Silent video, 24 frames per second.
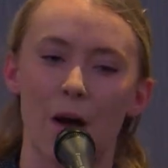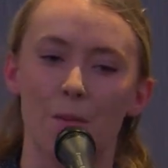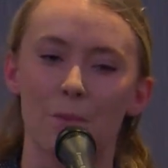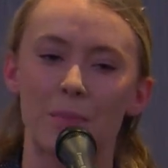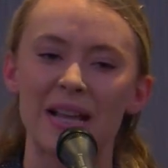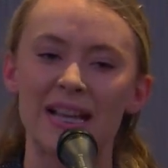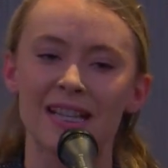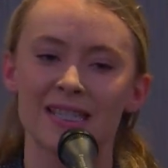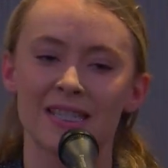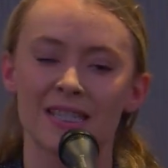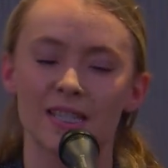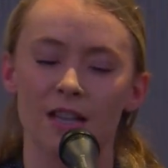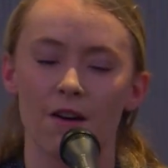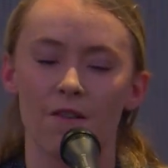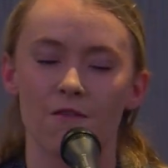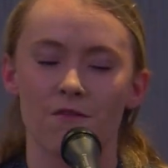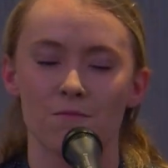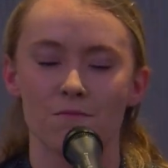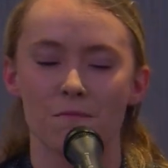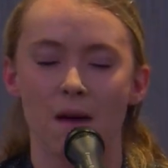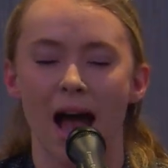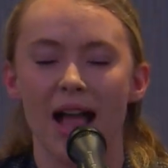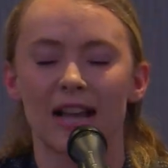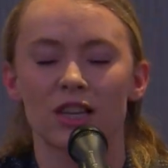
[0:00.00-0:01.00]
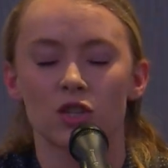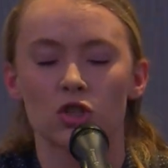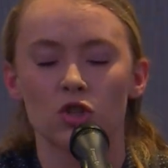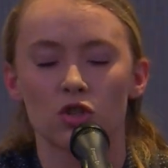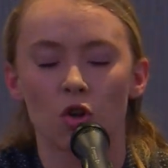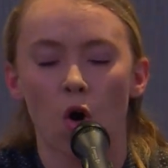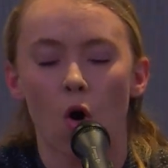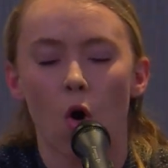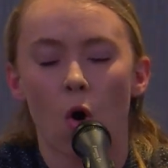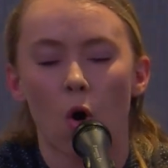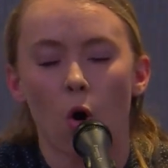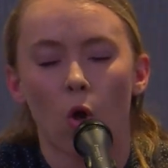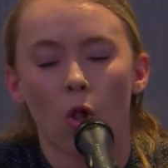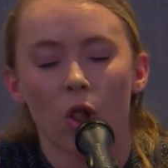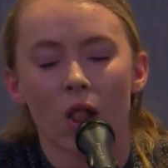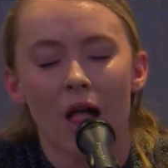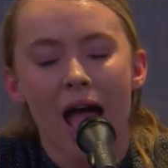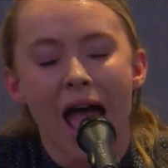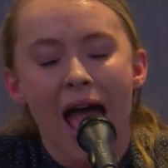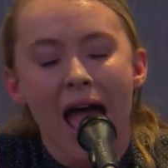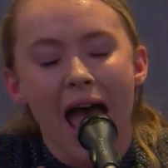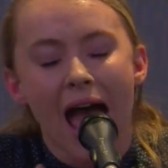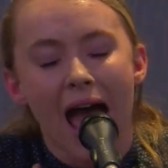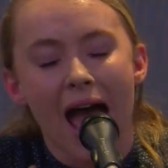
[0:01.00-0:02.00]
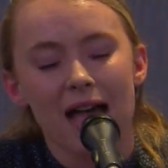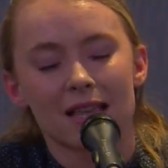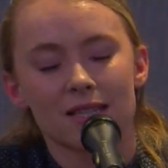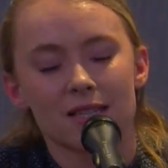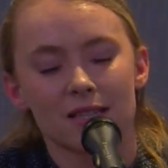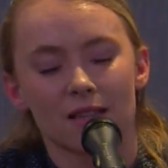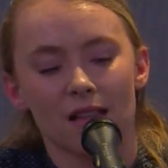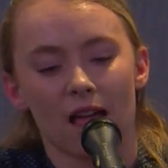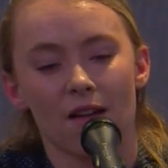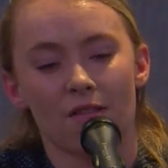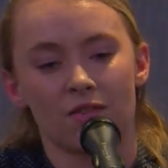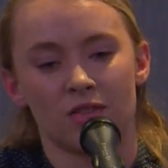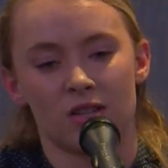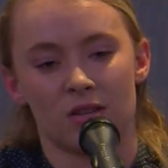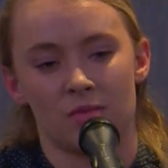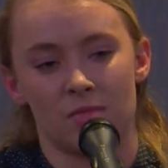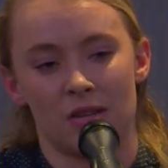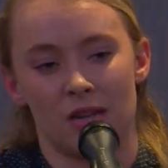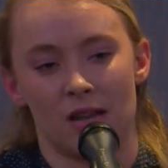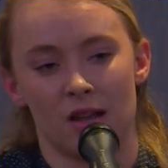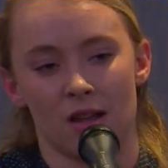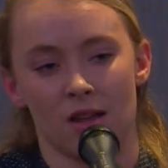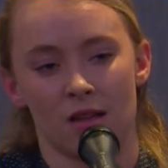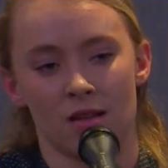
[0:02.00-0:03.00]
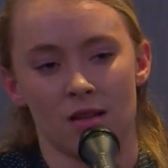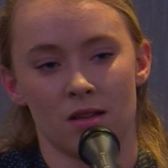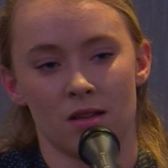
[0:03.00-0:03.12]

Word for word: A piece of my soul has left me.